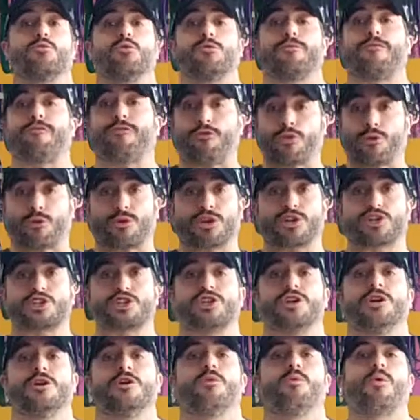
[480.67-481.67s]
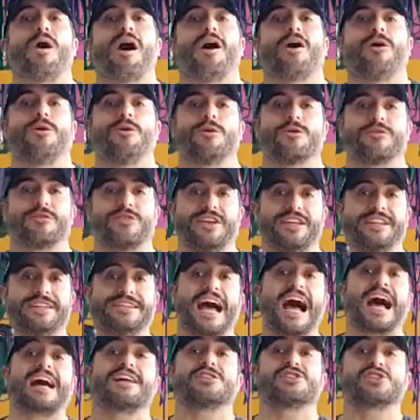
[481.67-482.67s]
will flourish while the
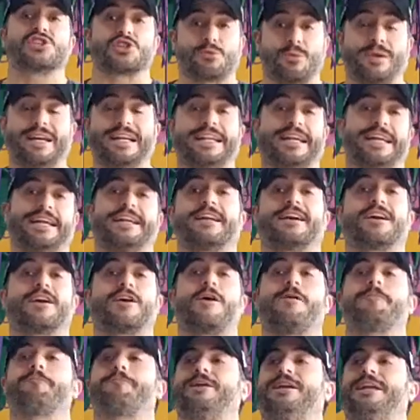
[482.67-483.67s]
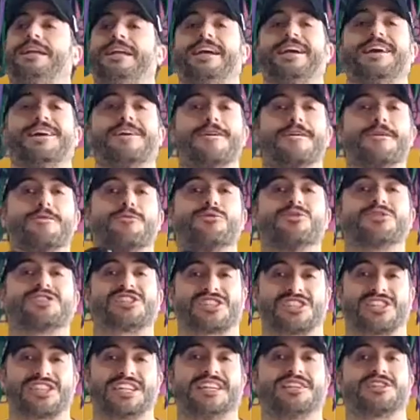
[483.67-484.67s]
non-sweet eating company will
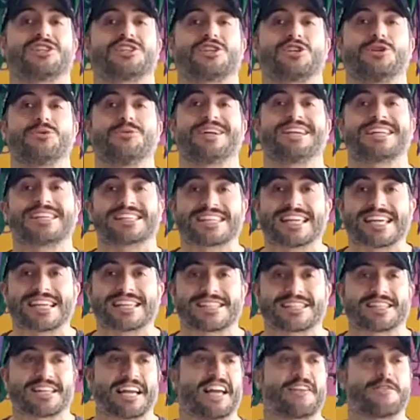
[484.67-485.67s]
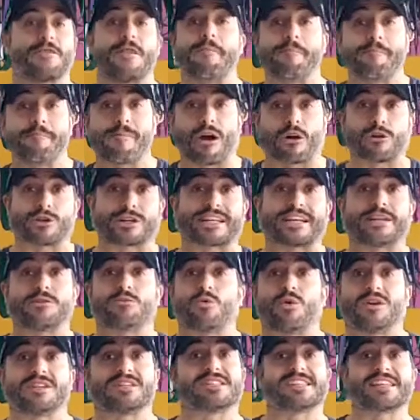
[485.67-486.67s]
cease to exist, and the market
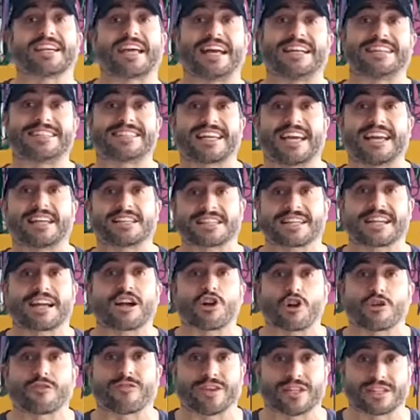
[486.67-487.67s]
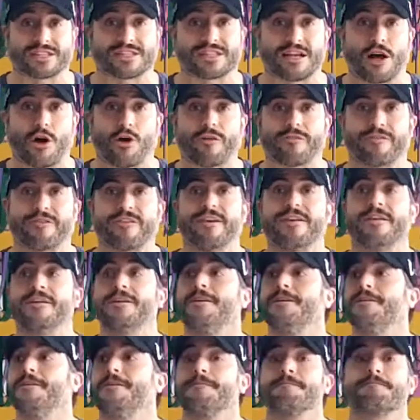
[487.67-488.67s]
once again takes care of itself.
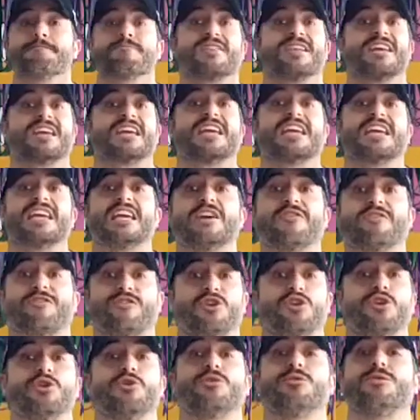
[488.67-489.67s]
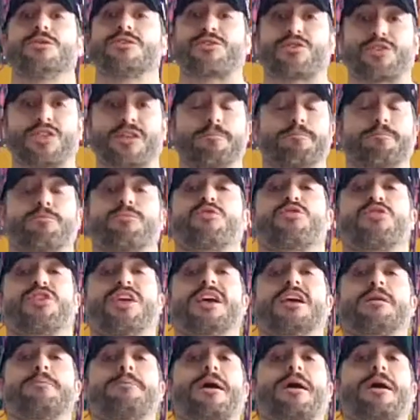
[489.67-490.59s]
If you think